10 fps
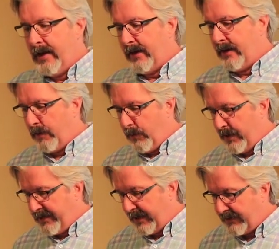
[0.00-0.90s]
and you don't
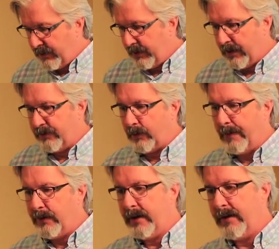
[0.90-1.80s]
want to take too little. So
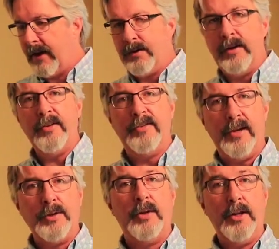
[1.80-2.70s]
I'm gonna just
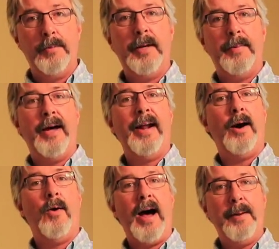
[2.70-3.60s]
tell you a little bit about
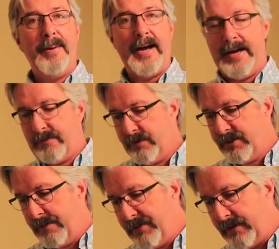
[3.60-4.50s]
how I pack for
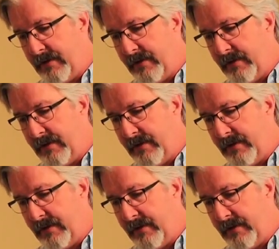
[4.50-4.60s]
something